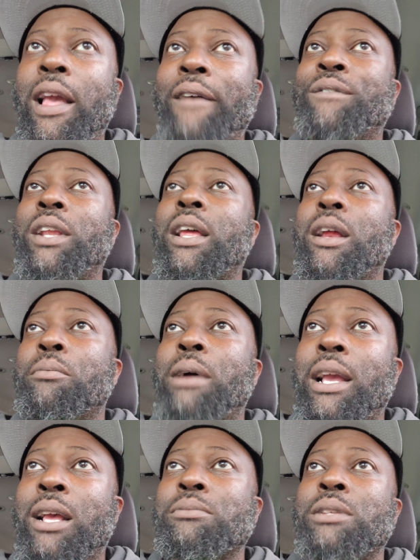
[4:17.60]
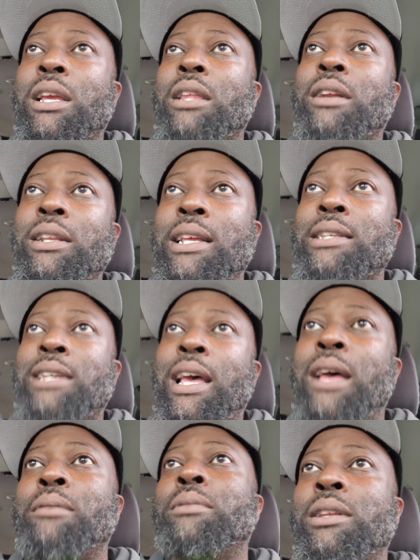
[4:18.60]
I felt like everybody comes together at that
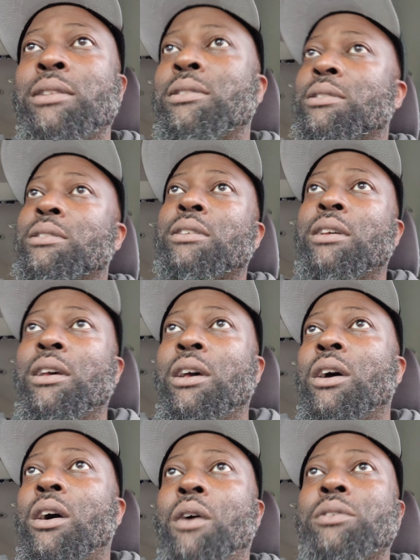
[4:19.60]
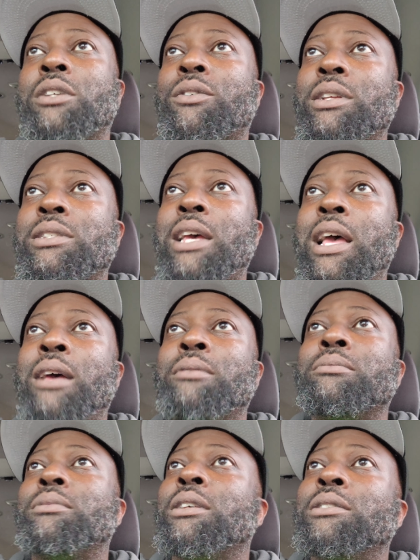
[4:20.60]
time, and it's always a great
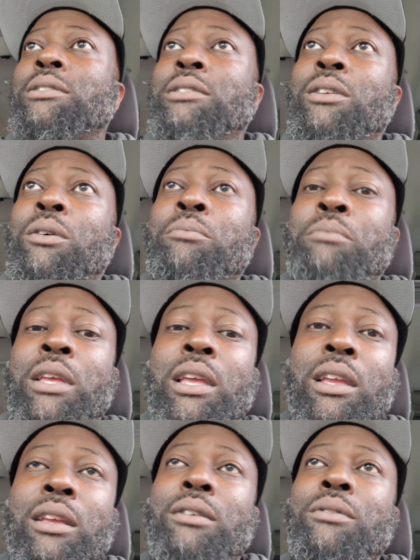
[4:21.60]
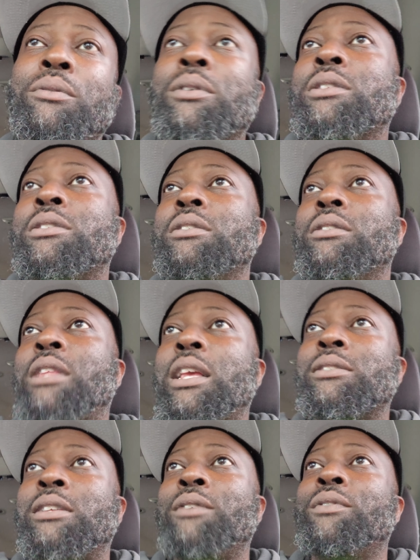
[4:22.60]
time because you know me
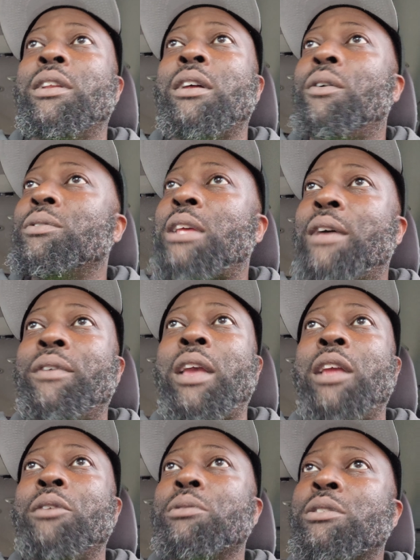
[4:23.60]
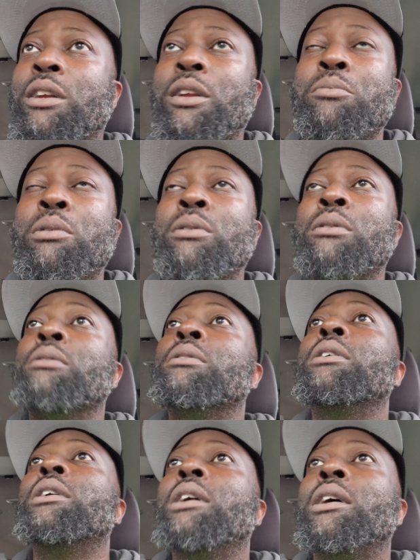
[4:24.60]
Thanksgiving, I always have an annual turkey
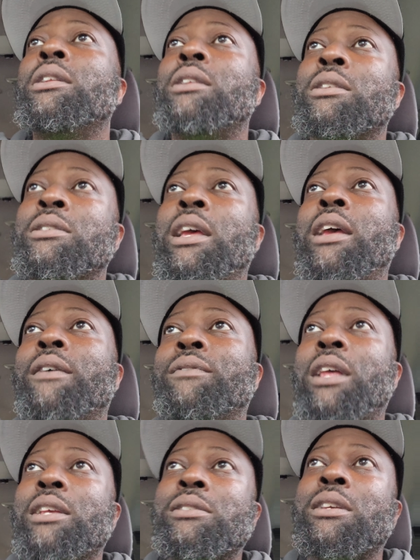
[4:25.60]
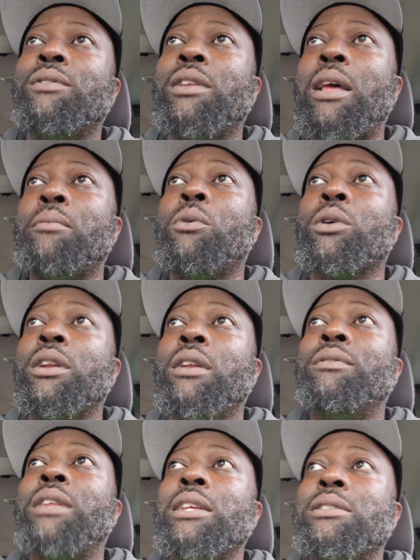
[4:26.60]
bowl the day of Thanksgiving, that morning
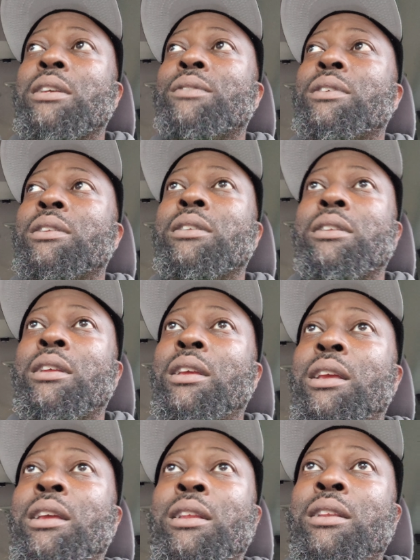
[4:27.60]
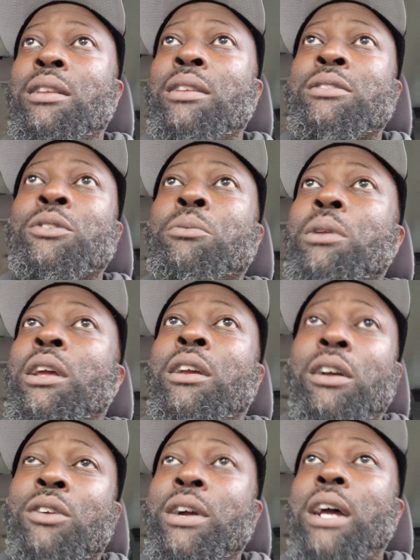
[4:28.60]
of Thanksgiving, and it's normally a
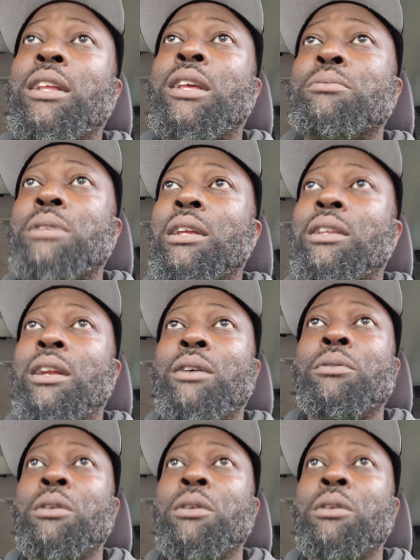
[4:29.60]
good crowd that comes out there.